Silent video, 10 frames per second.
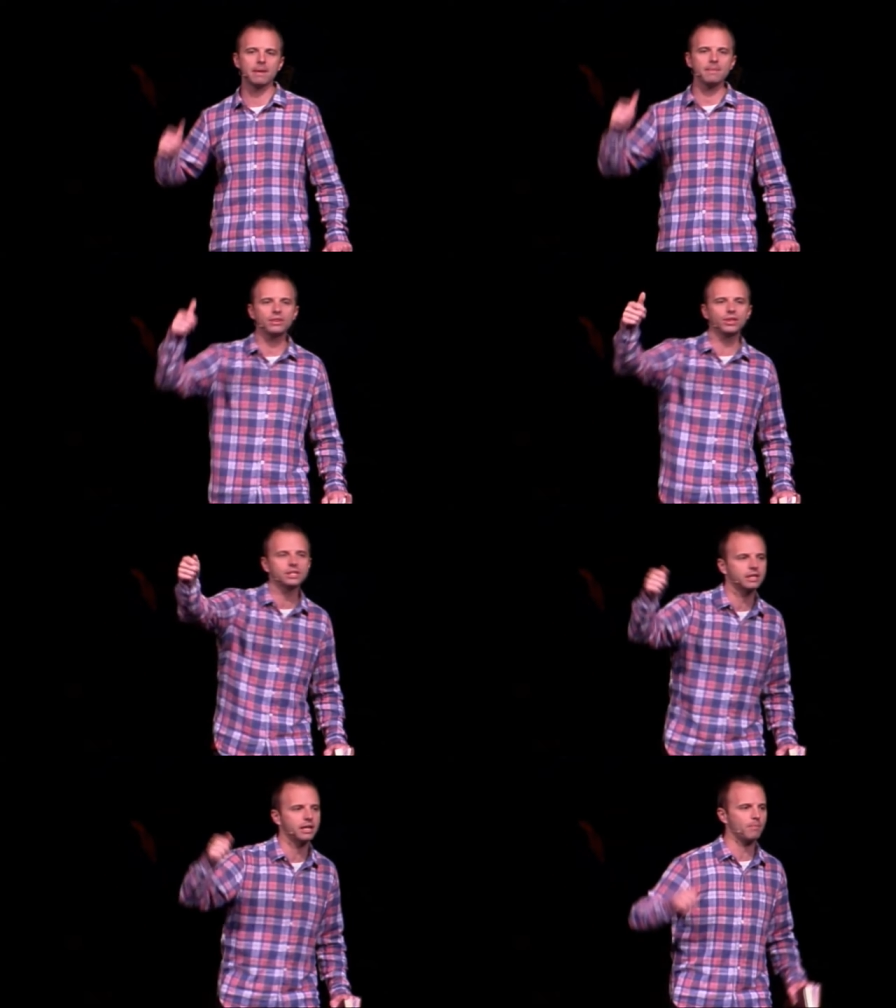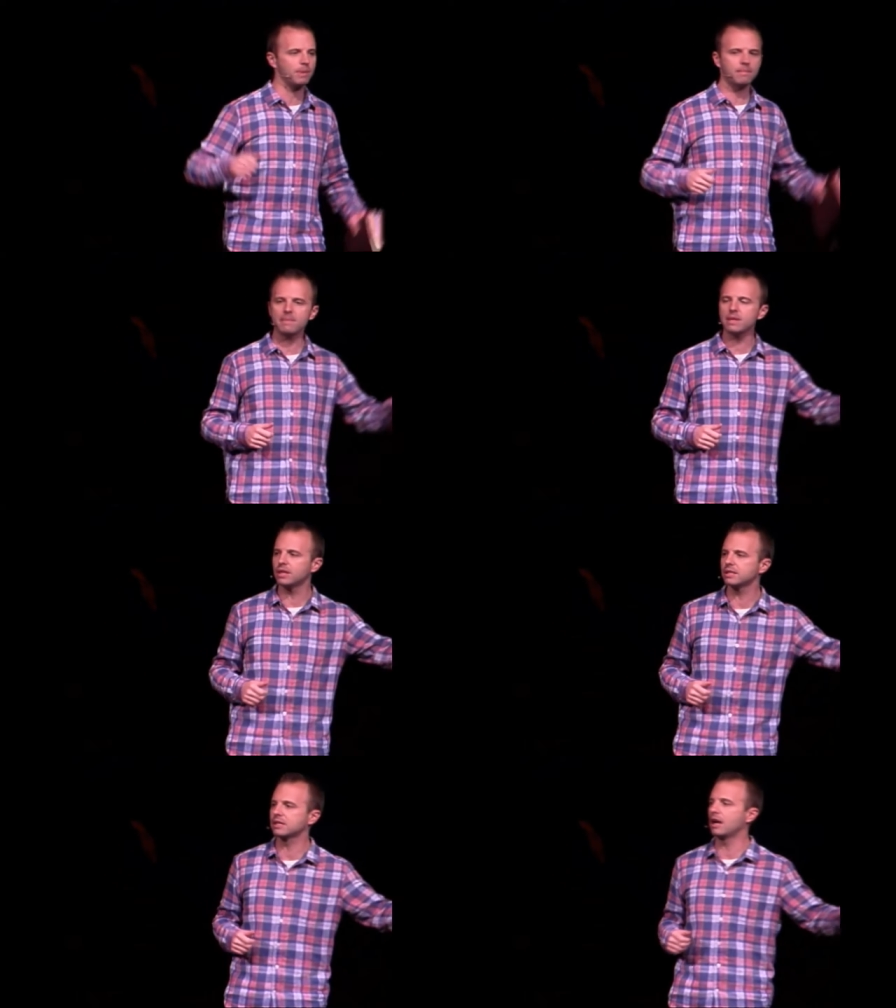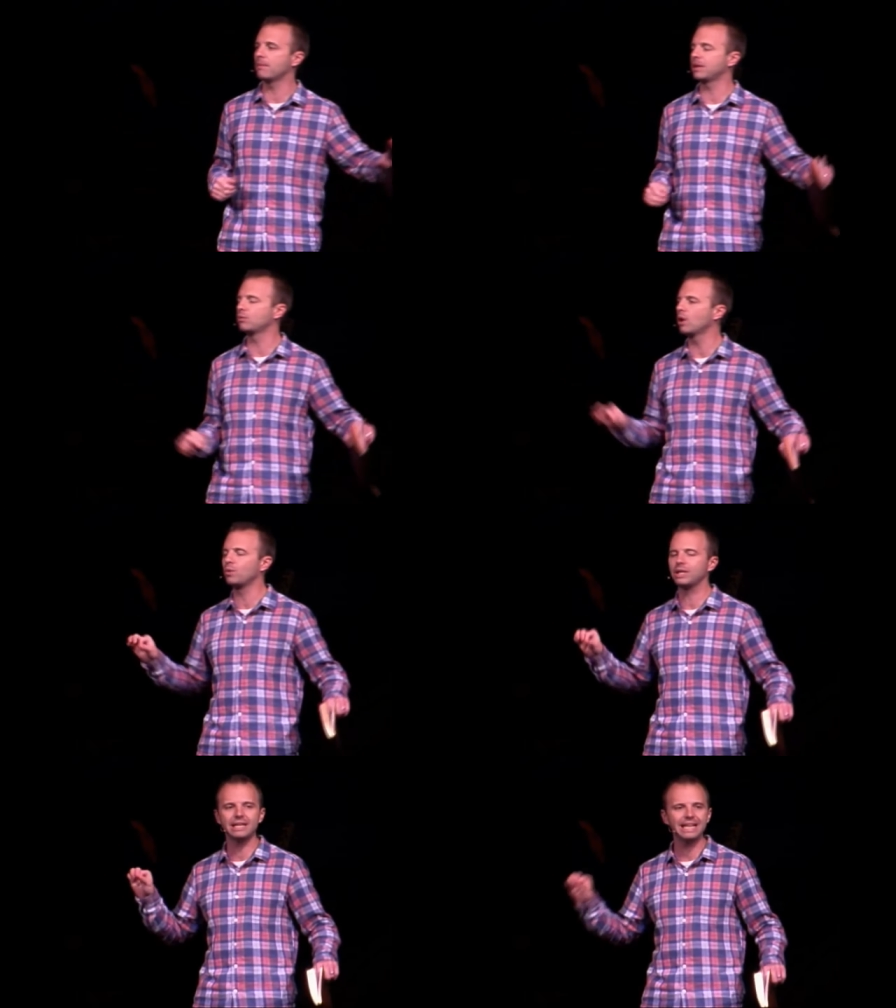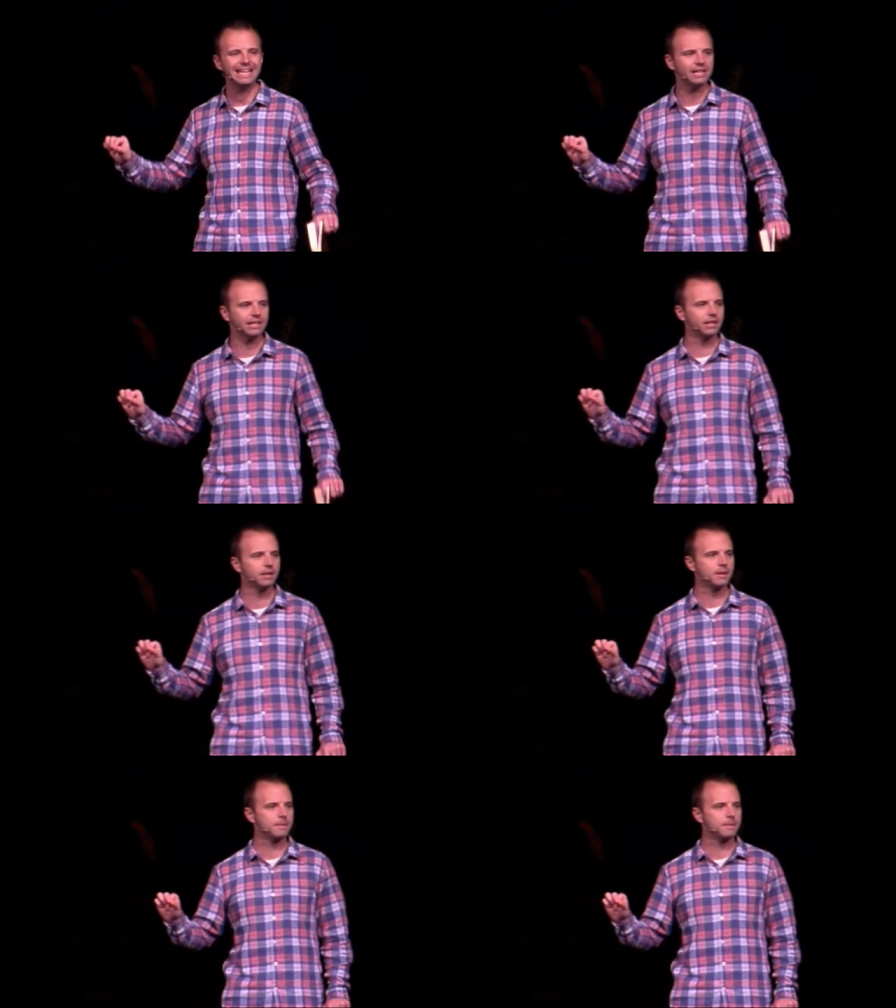Maybe this can help me. Maybe this can help me. And what we need,